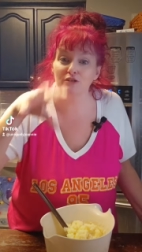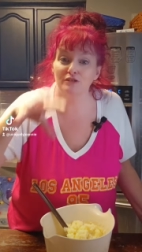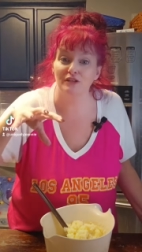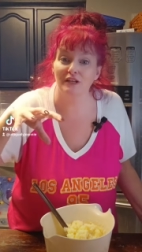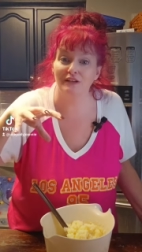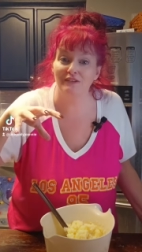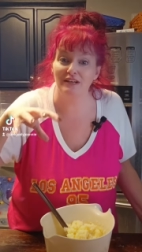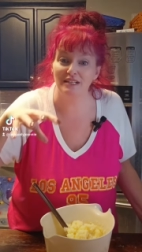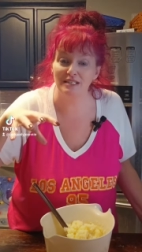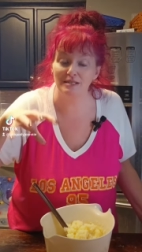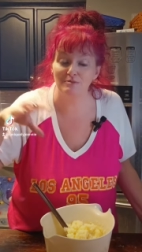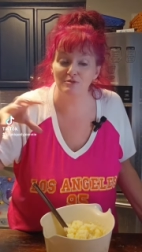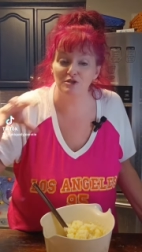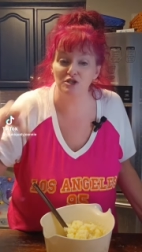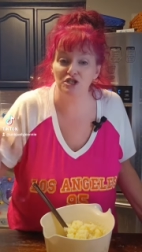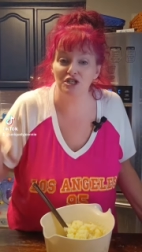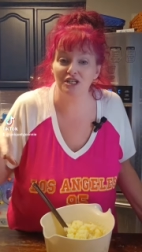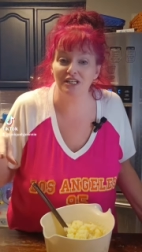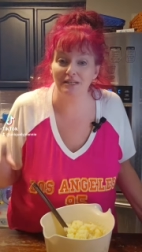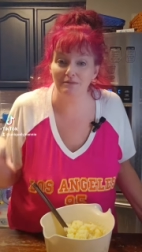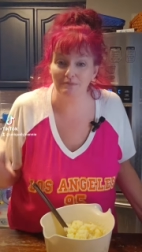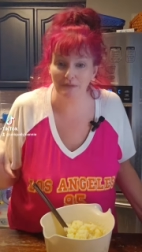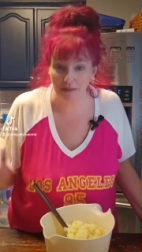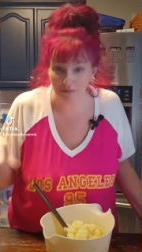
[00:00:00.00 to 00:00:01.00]
They've got some
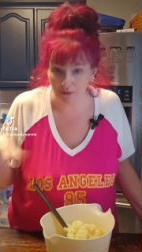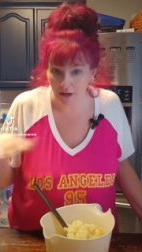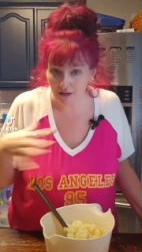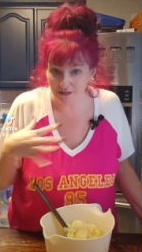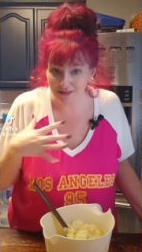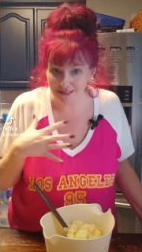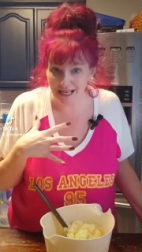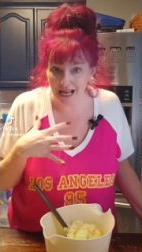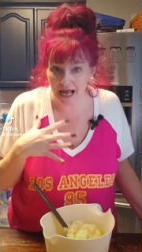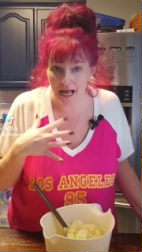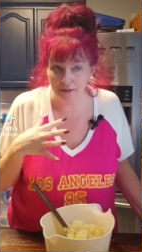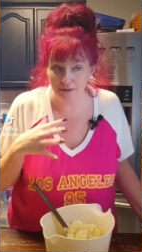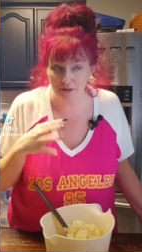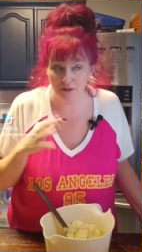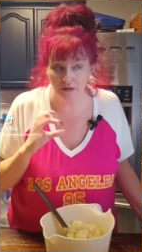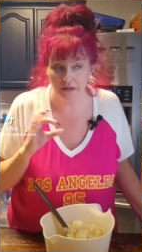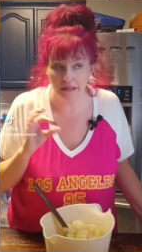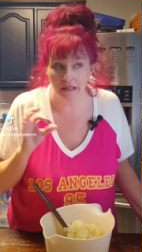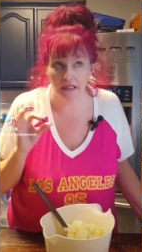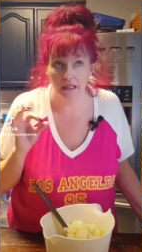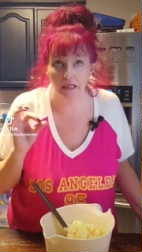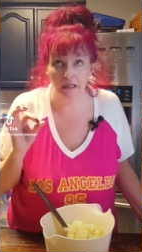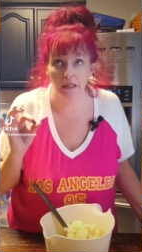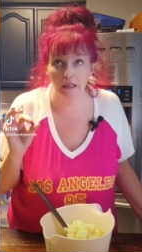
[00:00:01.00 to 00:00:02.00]
chicken meatballs that I
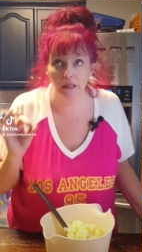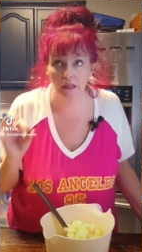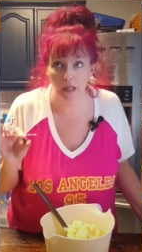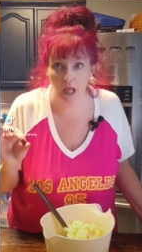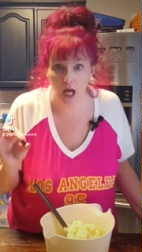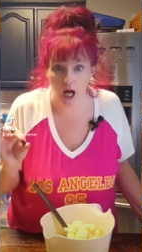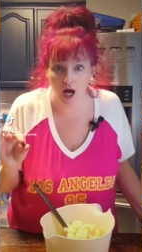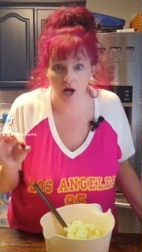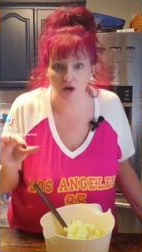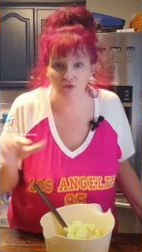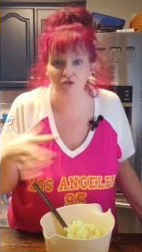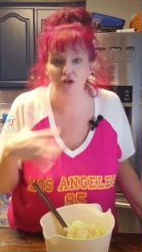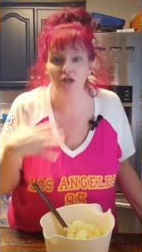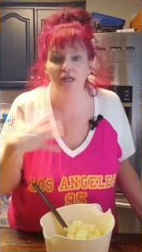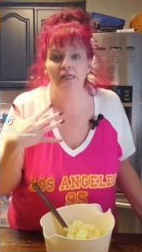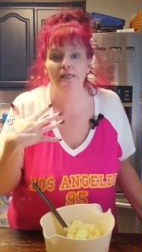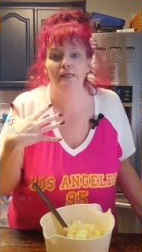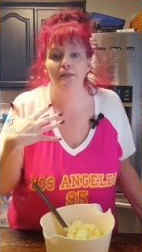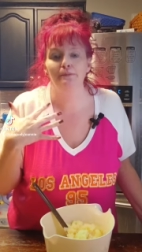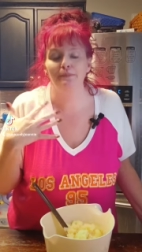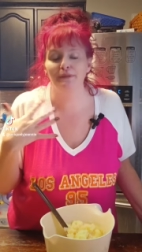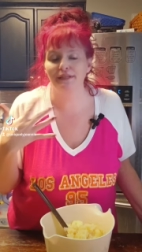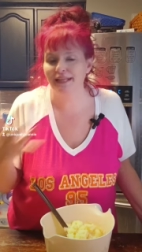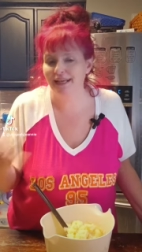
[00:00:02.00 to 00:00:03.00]
absolutely love,
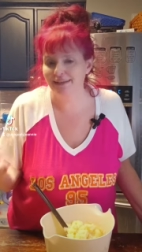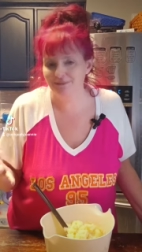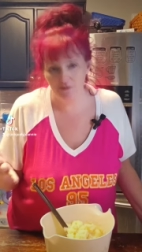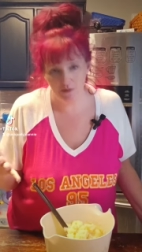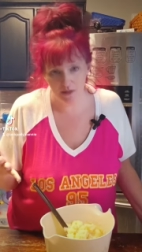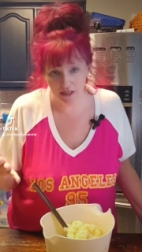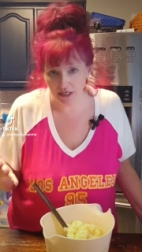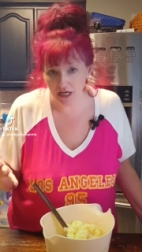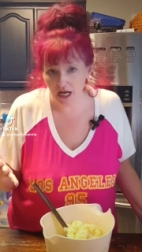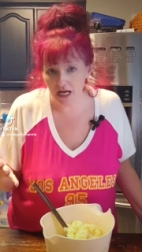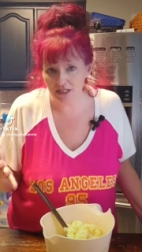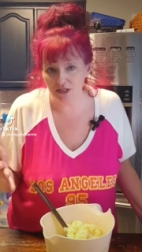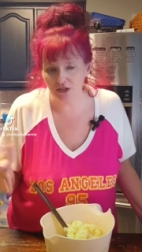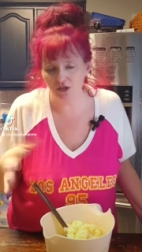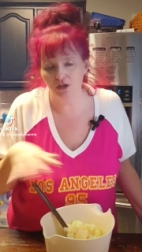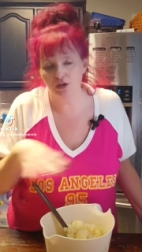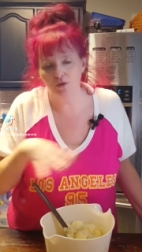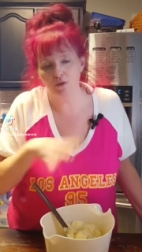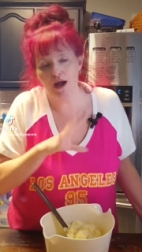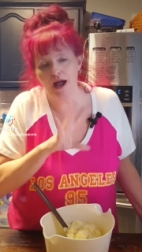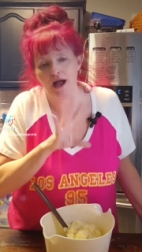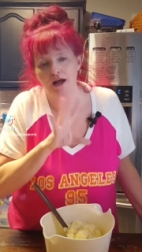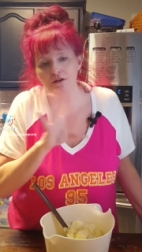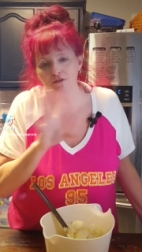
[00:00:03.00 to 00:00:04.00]
but I haven't been to Costco in a
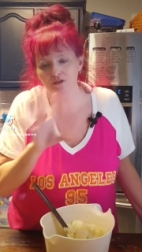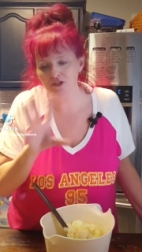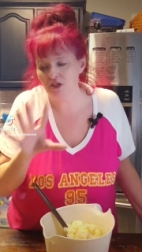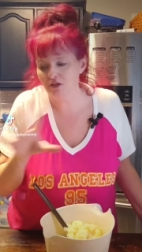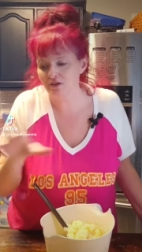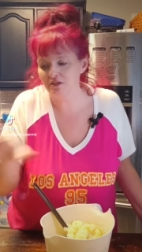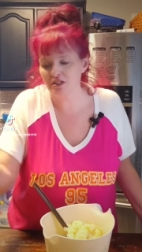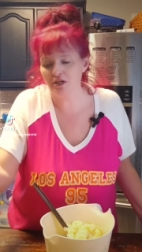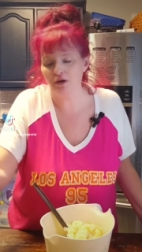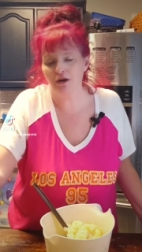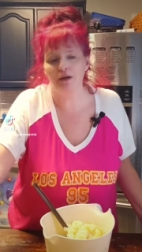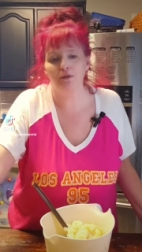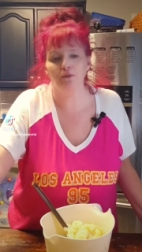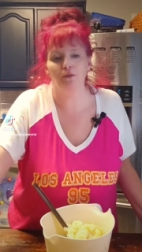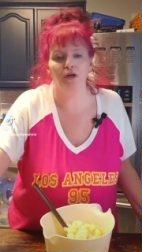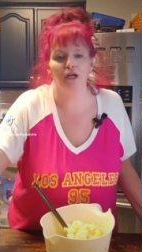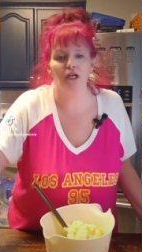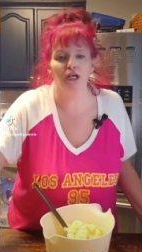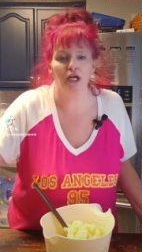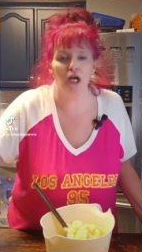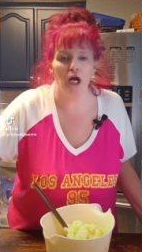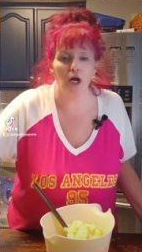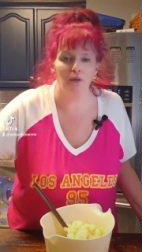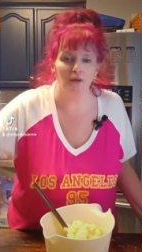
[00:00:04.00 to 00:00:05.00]
while, so it's all right. We're
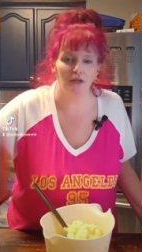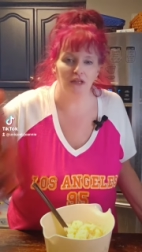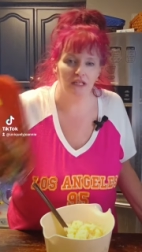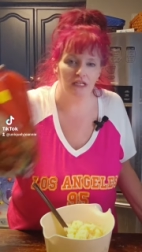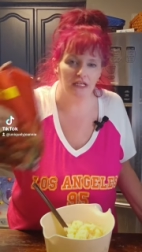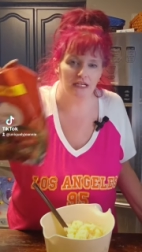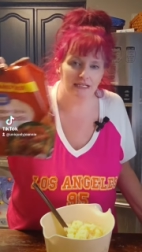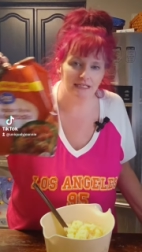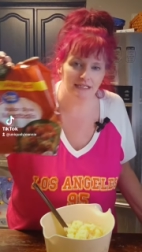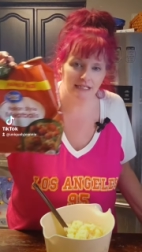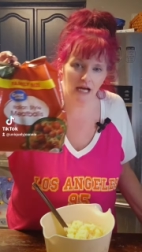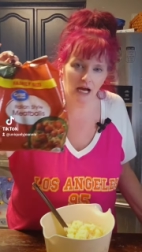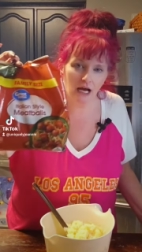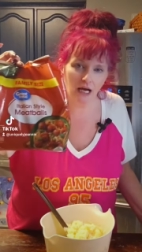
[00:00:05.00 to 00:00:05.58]
going to go with these